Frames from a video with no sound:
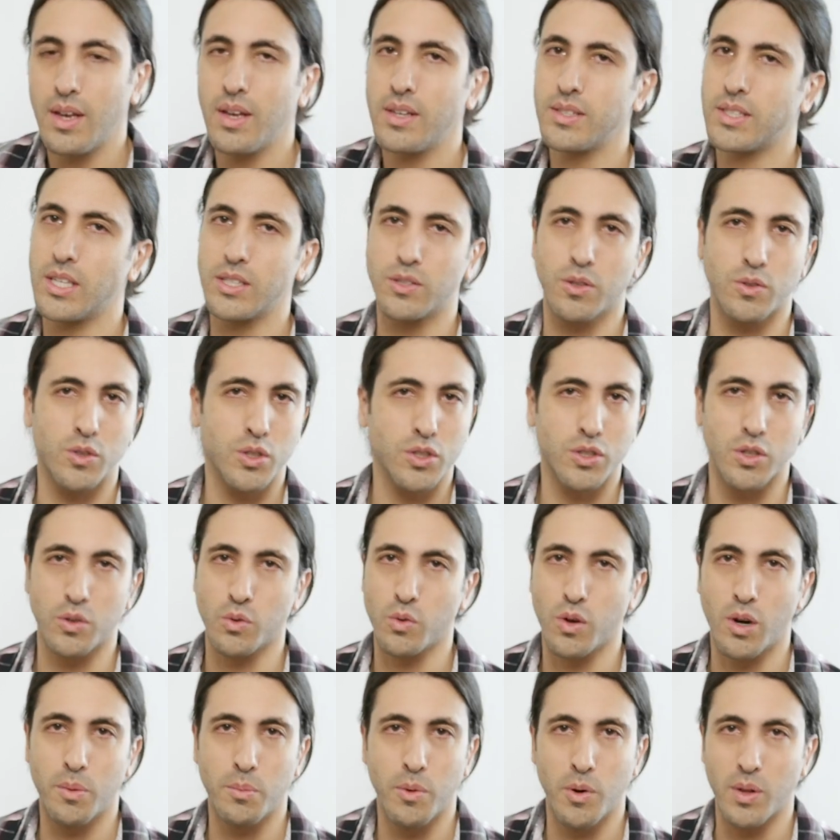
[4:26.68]
See, so just a
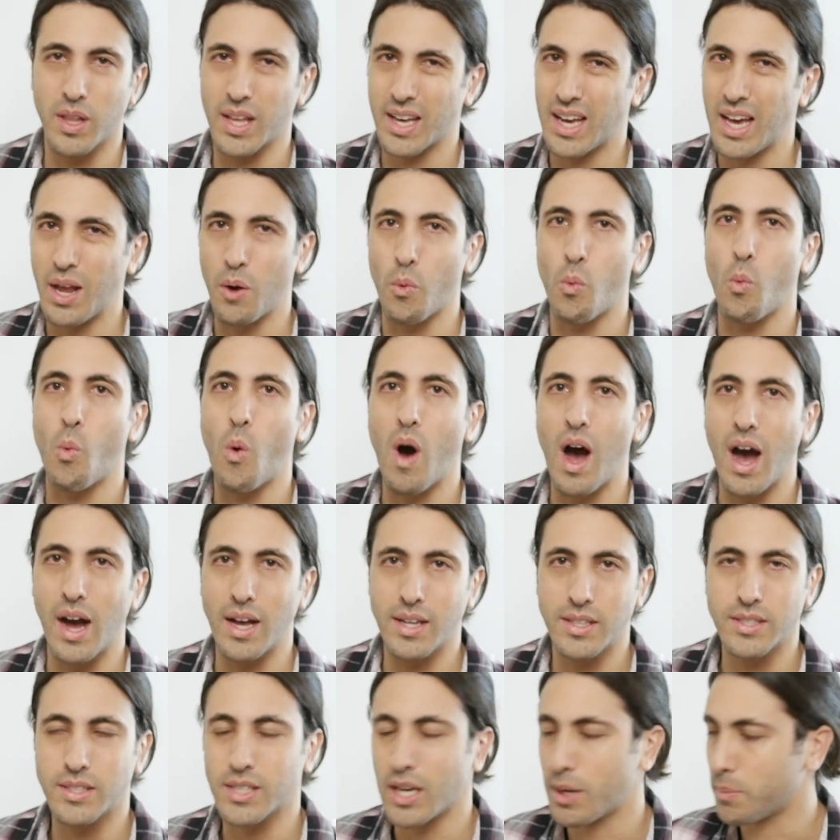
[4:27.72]
normal like kind of
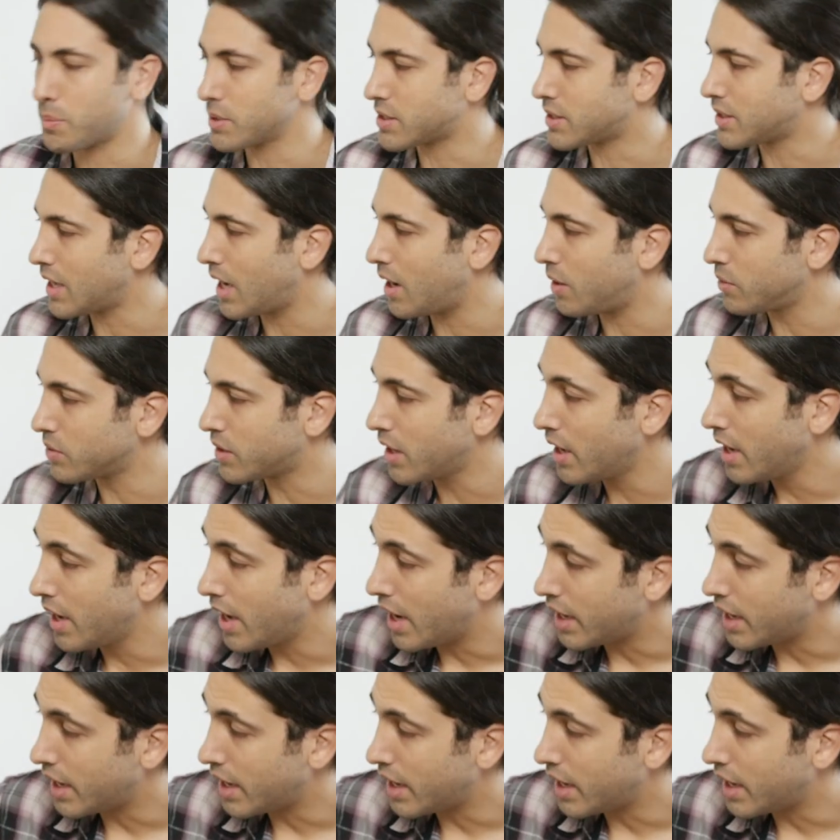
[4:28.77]
wah type of sound.